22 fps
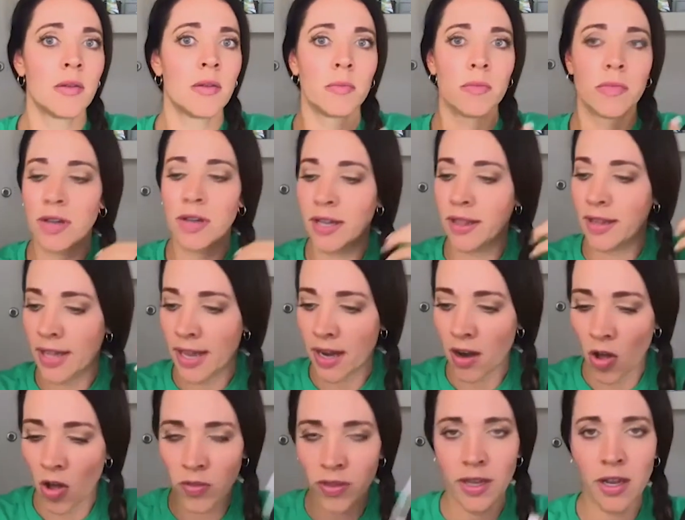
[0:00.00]
And then
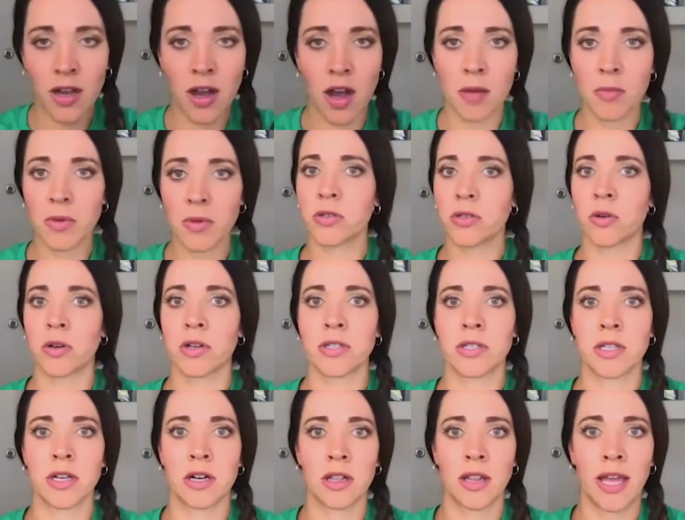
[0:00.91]
all the e-commerce stores
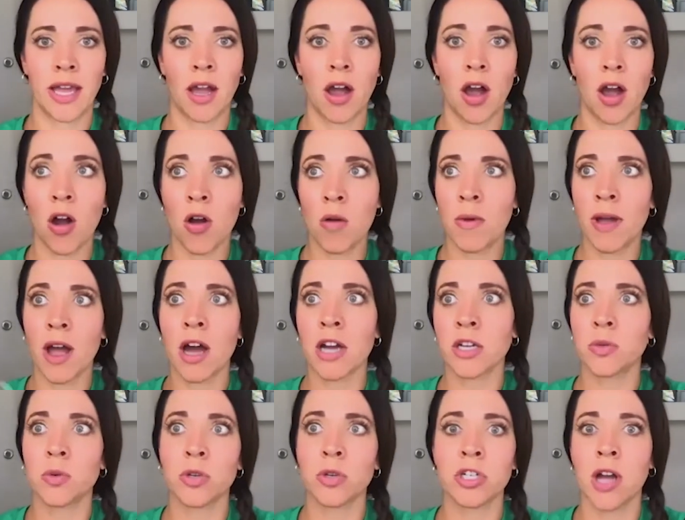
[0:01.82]
that are like, oh my
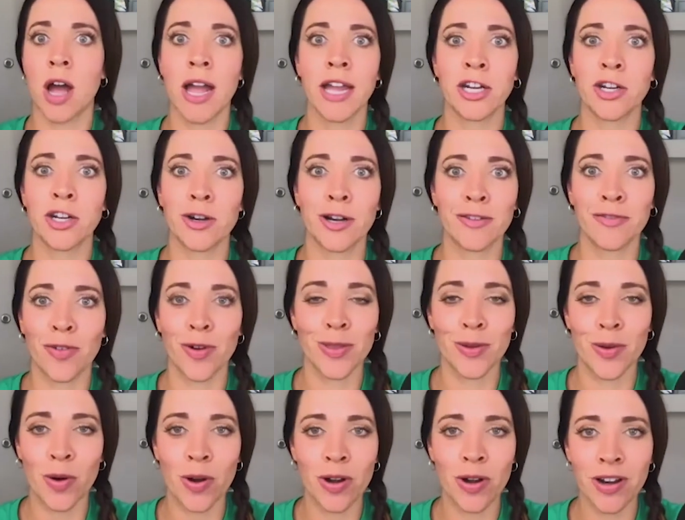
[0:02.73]
gosh, we're dying during
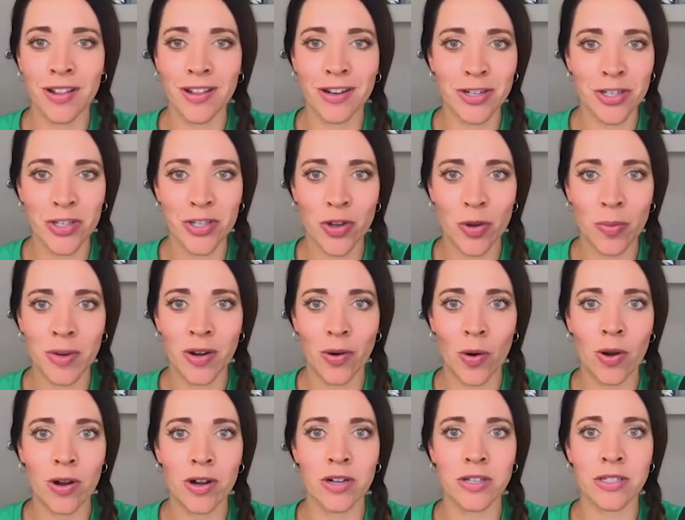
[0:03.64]
fourth quarter. There's so many
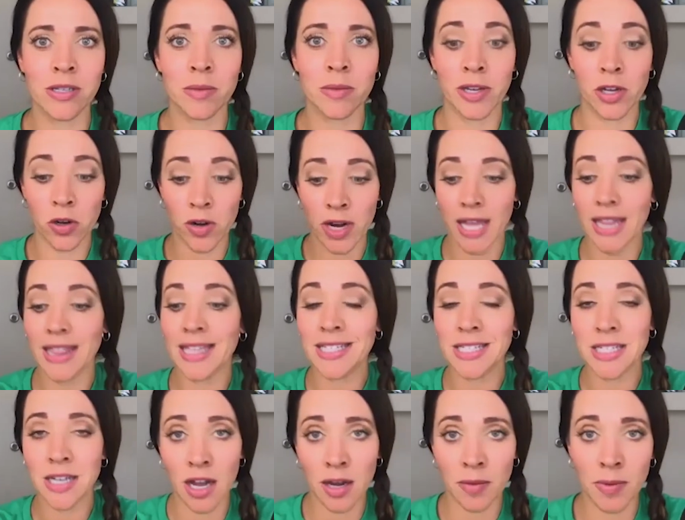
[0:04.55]
orders. I'm like, great,
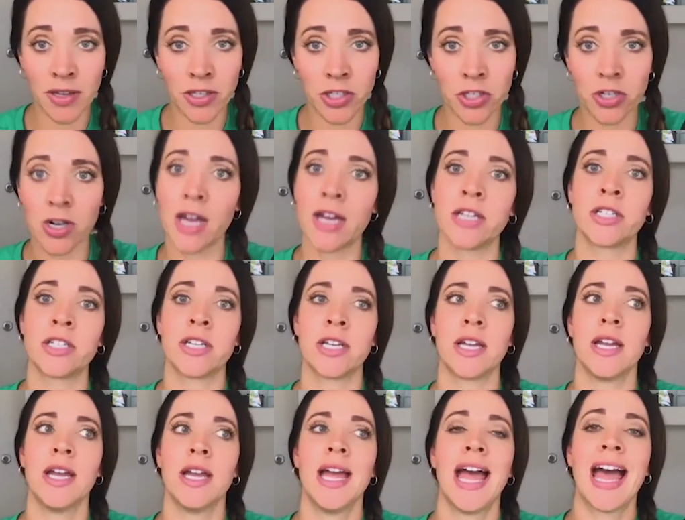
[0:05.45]
let's talk about
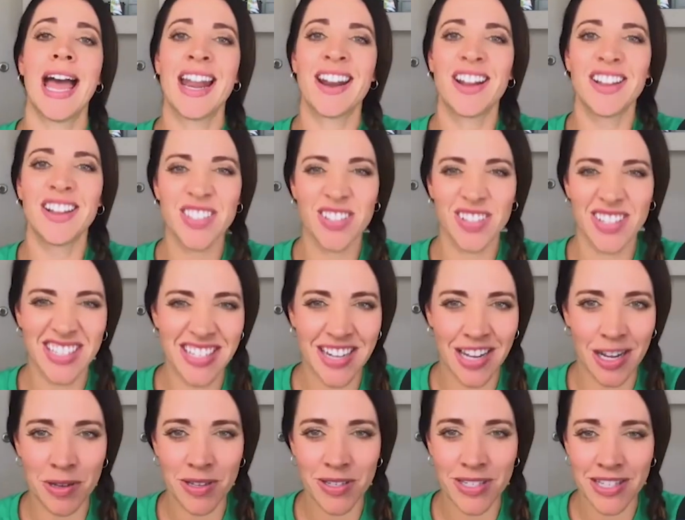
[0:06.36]
strategy. And also let's
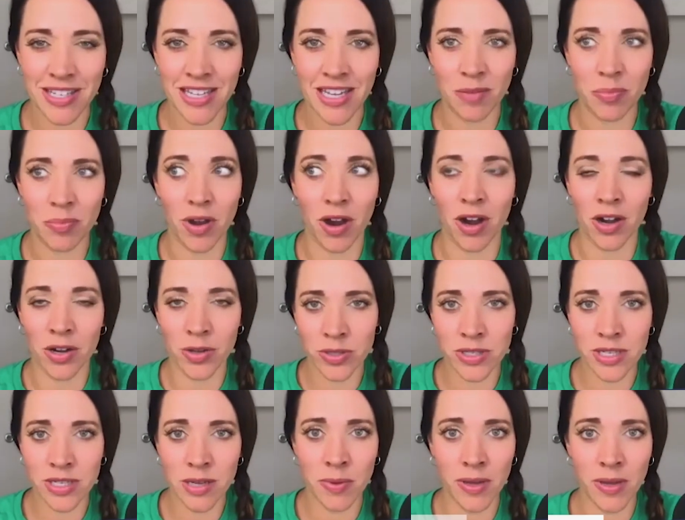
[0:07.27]
talk about sleep. Are you
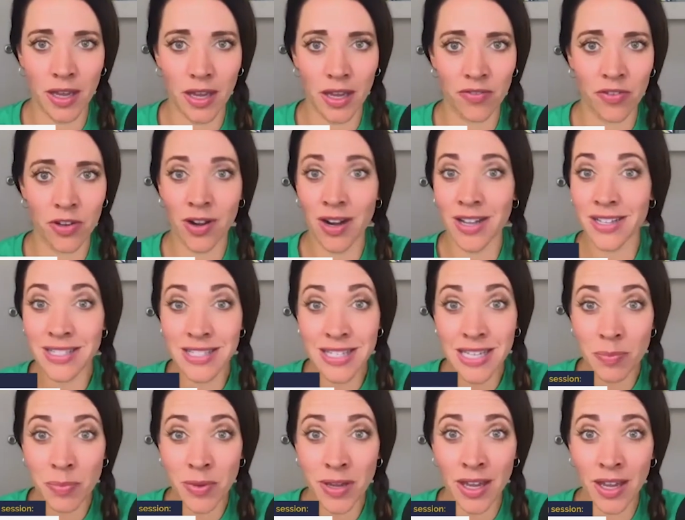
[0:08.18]
sleeping? If you're not
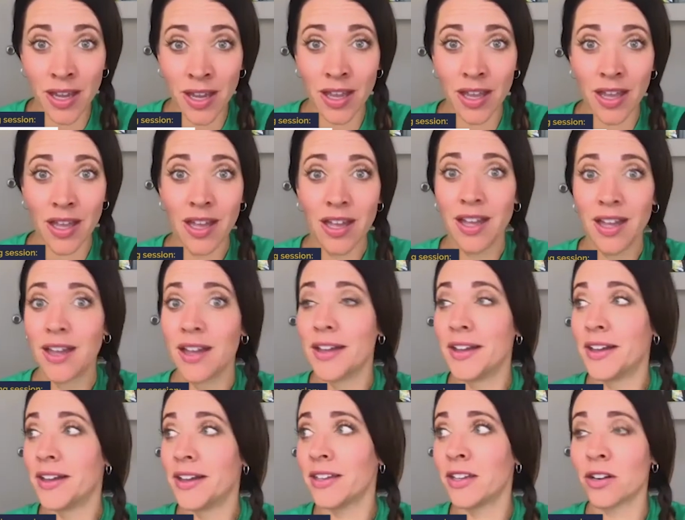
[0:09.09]
sleeping,
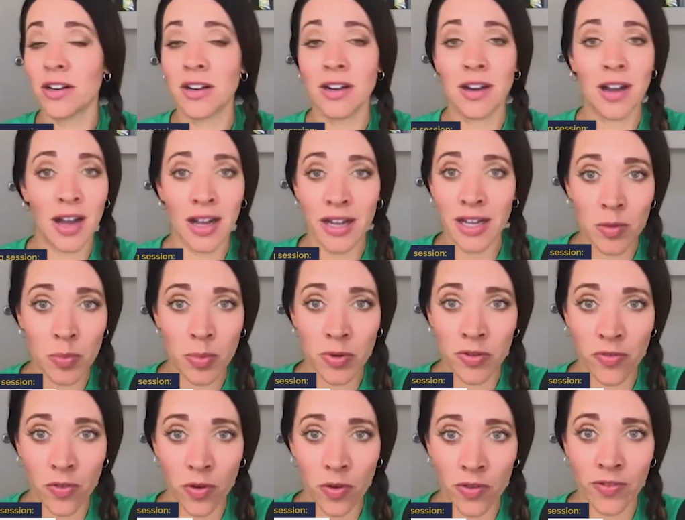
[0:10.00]
you're not going to
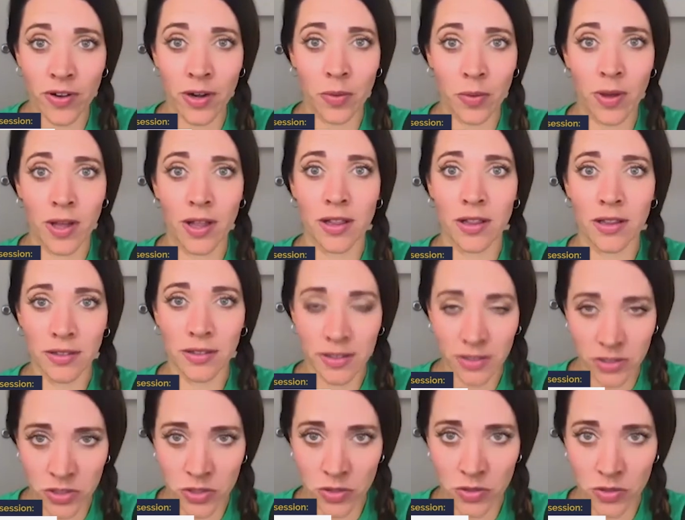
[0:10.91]
perform very well.
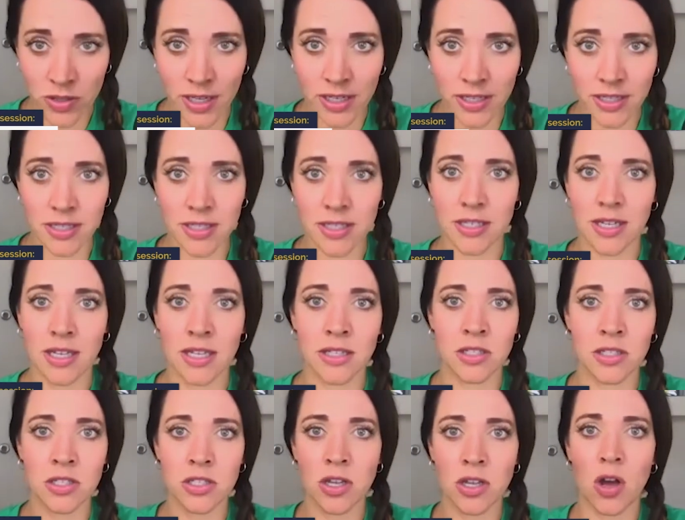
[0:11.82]
Let's do this.
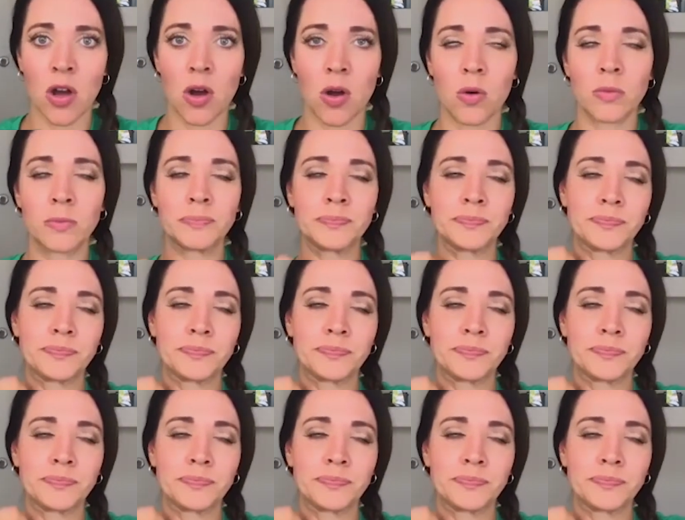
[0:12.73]
And so